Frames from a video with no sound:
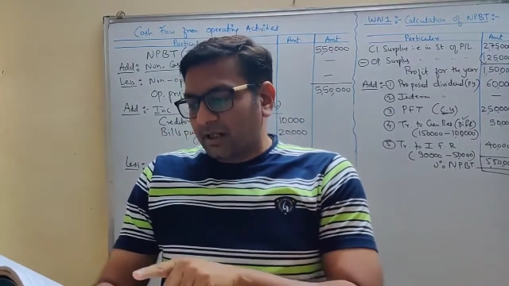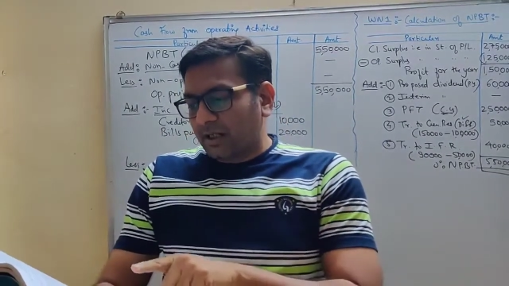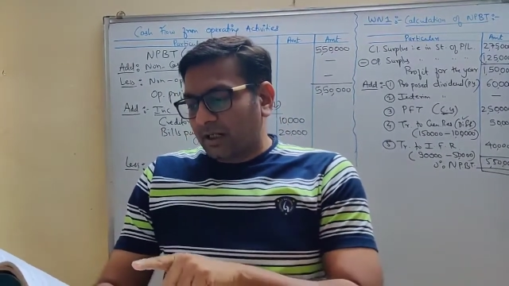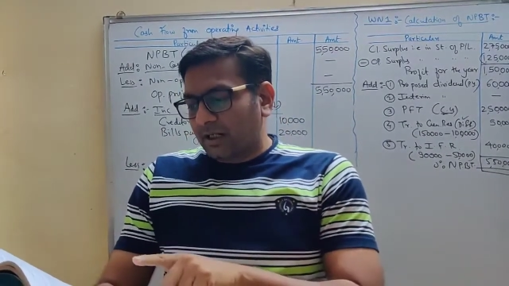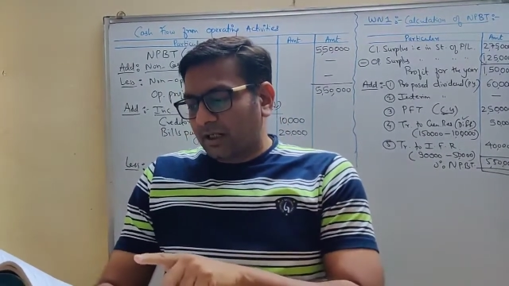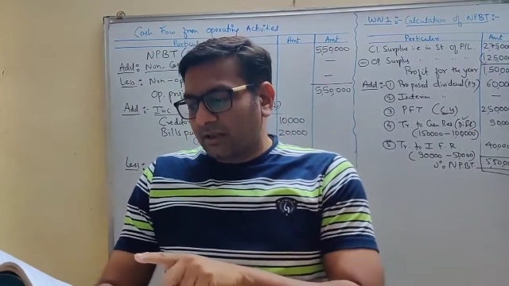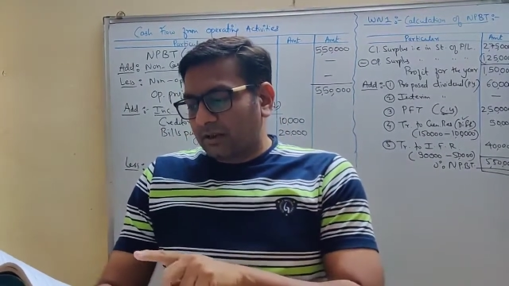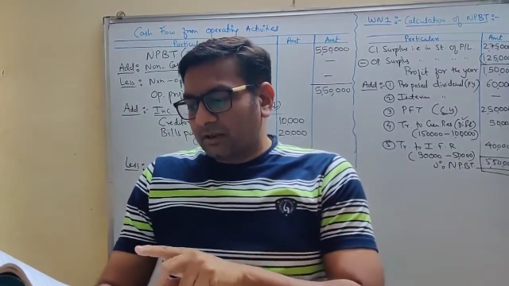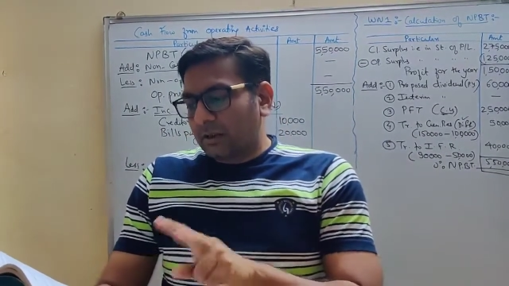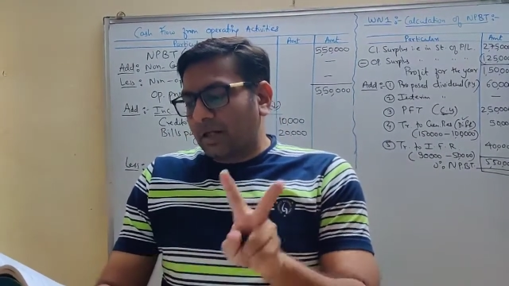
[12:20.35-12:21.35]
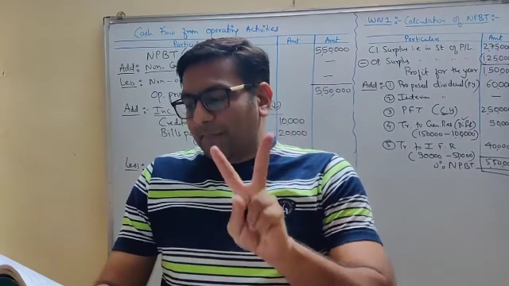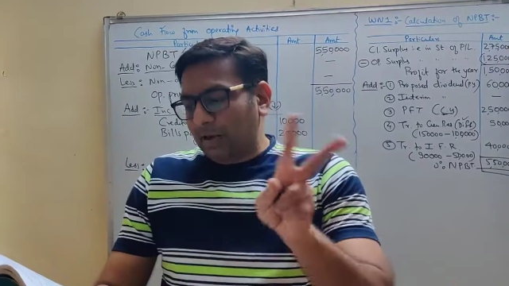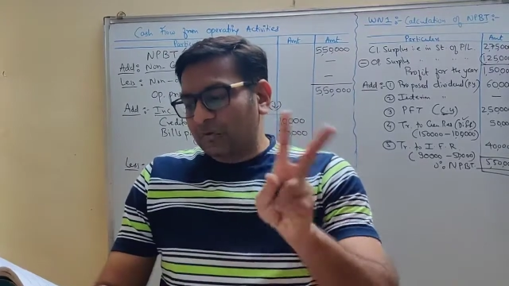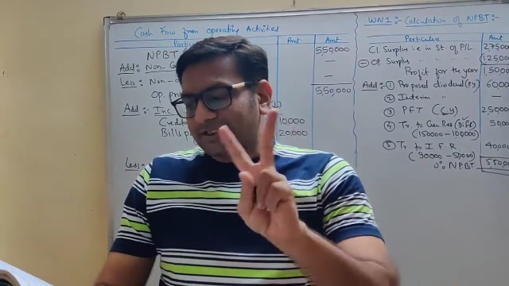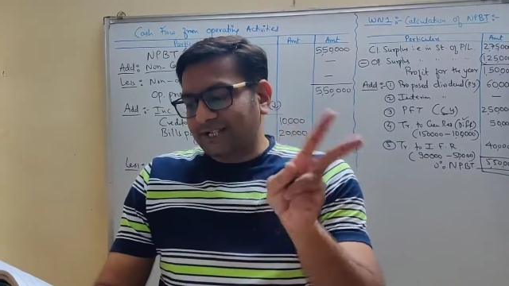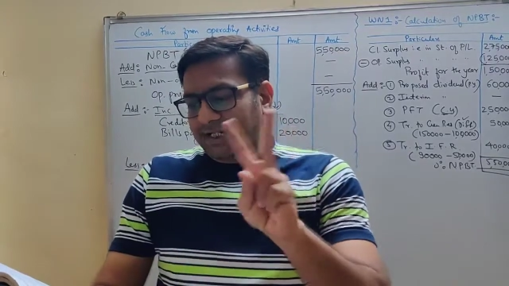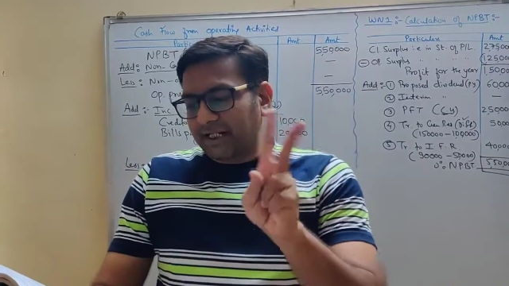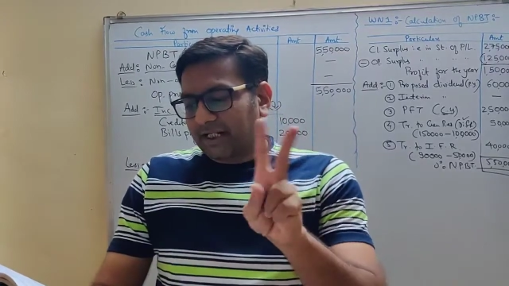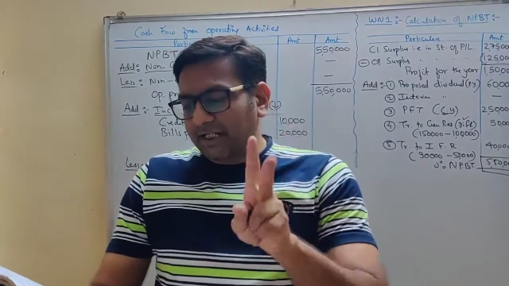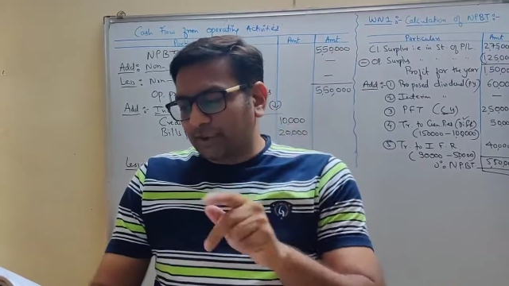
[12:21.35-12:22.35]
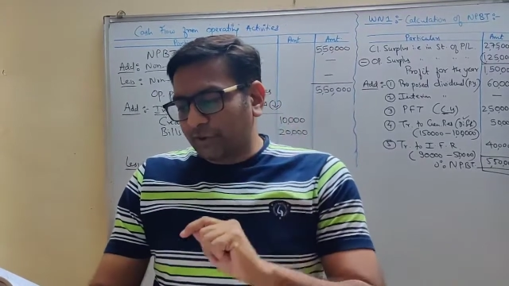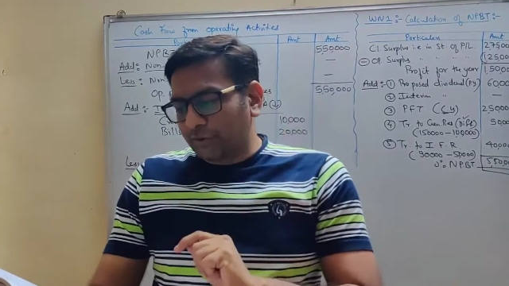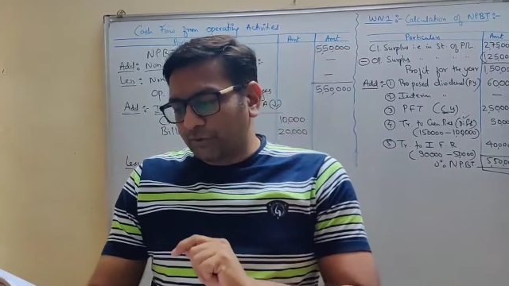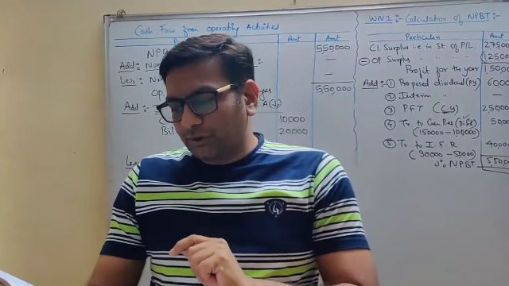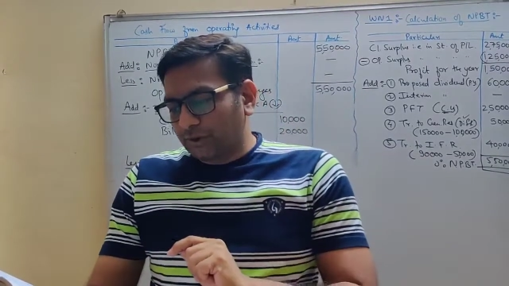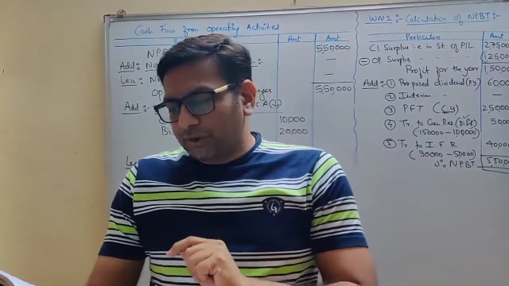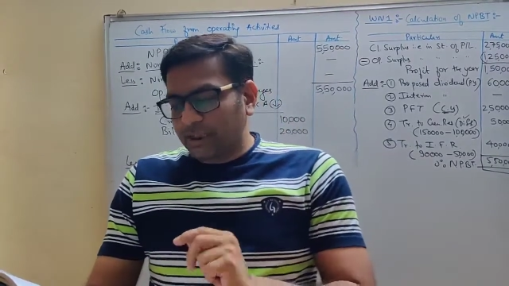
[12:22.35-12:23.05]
the amounts directly to you.